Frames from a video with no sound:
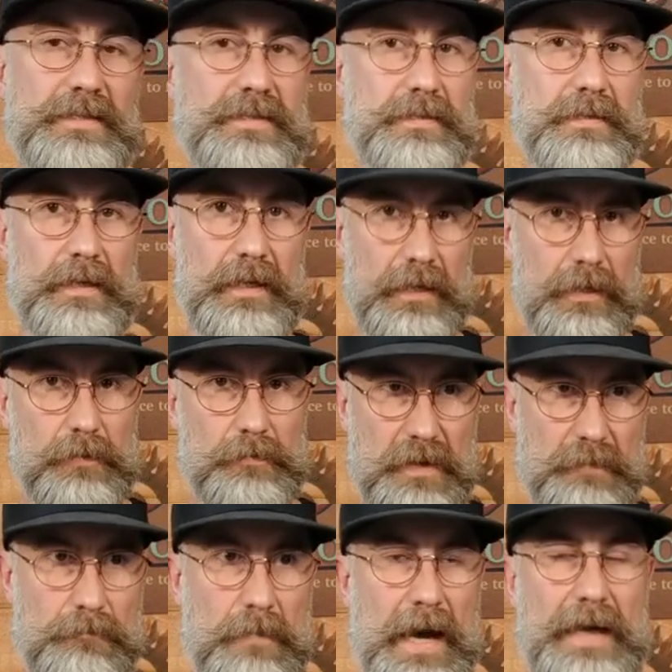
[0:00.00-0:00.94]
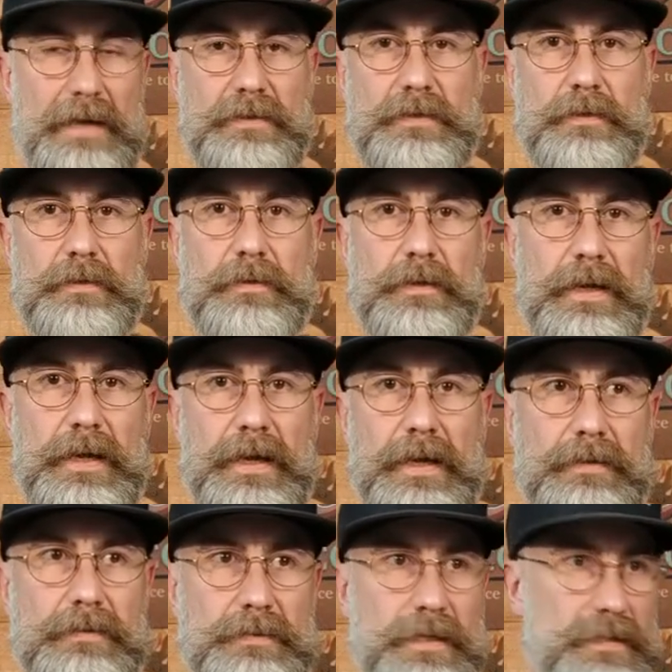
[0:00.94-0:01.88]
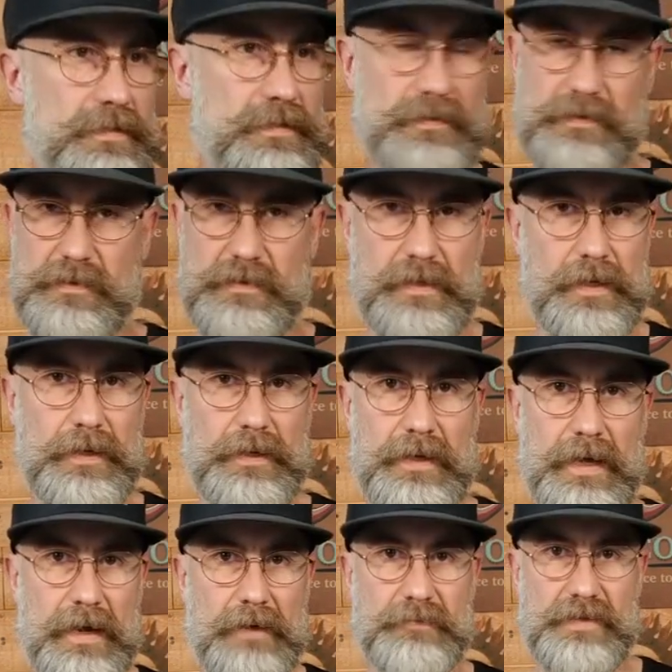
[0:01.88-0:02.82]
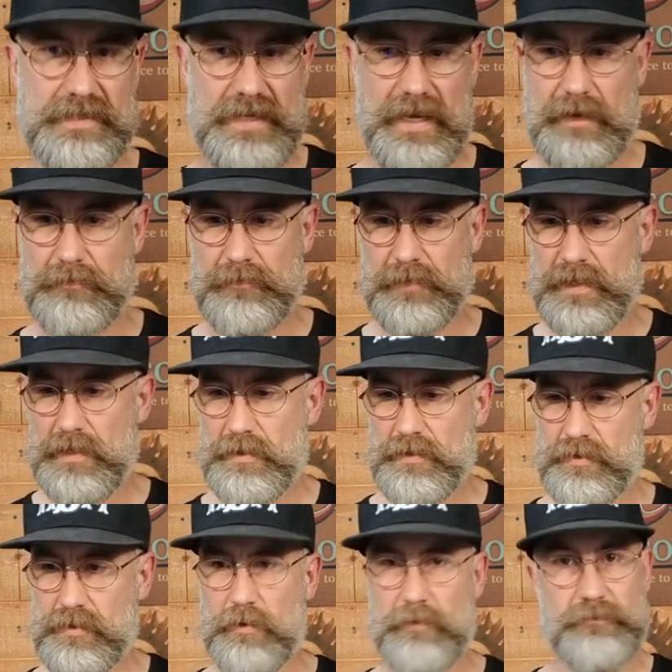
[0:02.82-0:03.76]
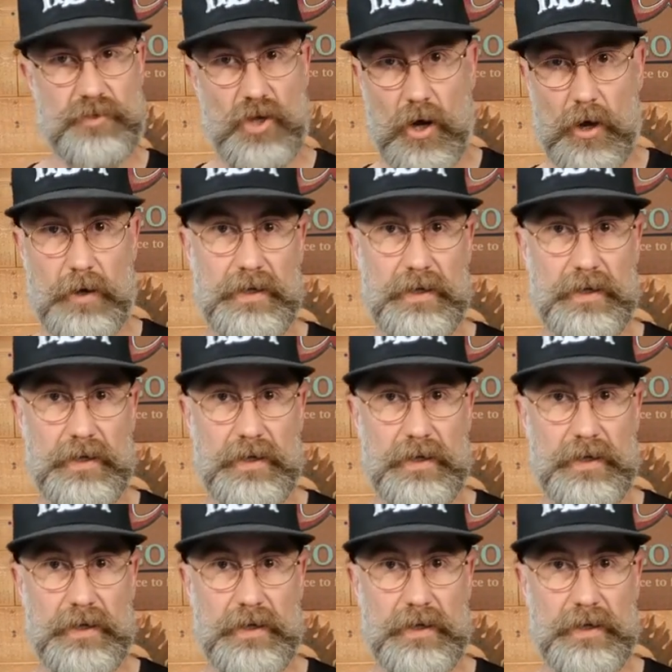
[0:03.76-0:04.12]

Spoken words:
but it's a little bit milder and doesn't have the same sort of